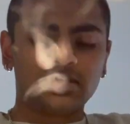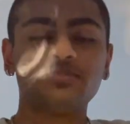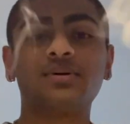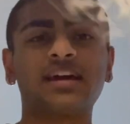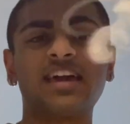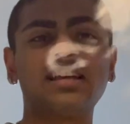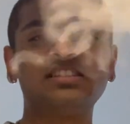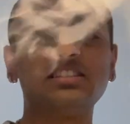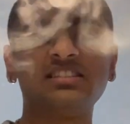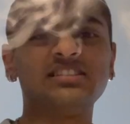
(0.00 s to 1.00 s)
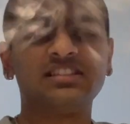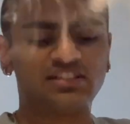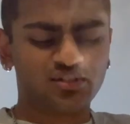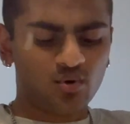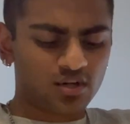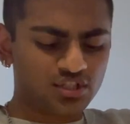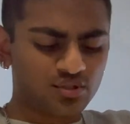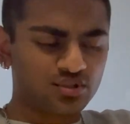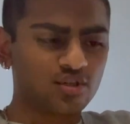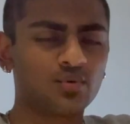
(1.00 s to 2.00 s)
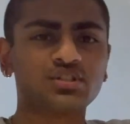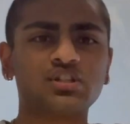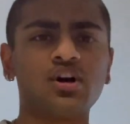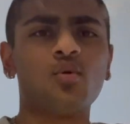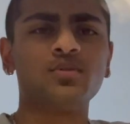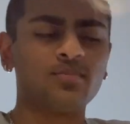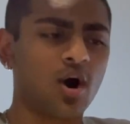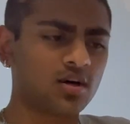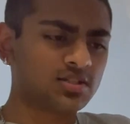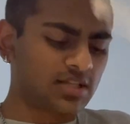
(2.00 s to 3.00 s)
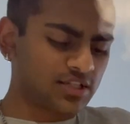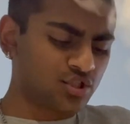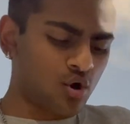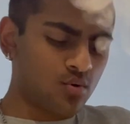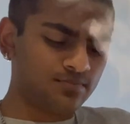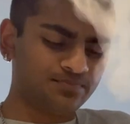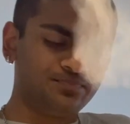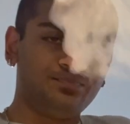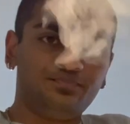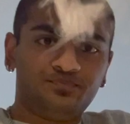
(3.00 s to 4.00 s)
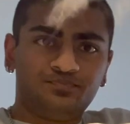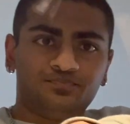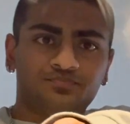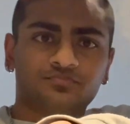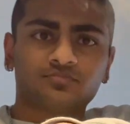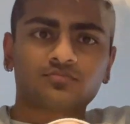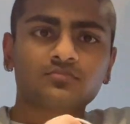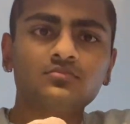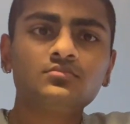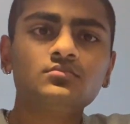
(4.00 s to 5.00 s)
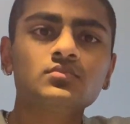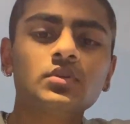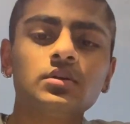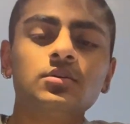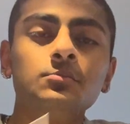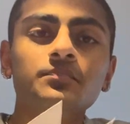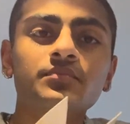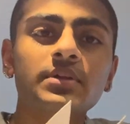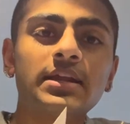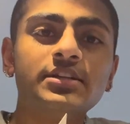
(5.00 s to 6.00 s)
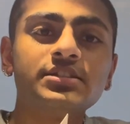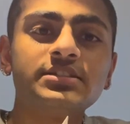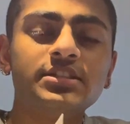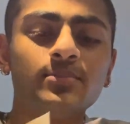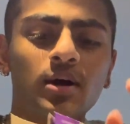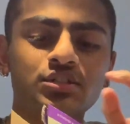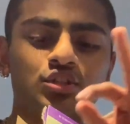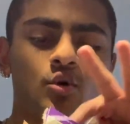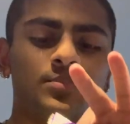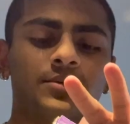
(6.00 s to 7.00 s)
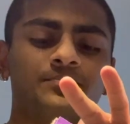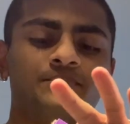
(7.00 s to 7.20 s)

but I can't, it's too hard to use. So we're just gonna open the box like so. And as you can see, the box is open.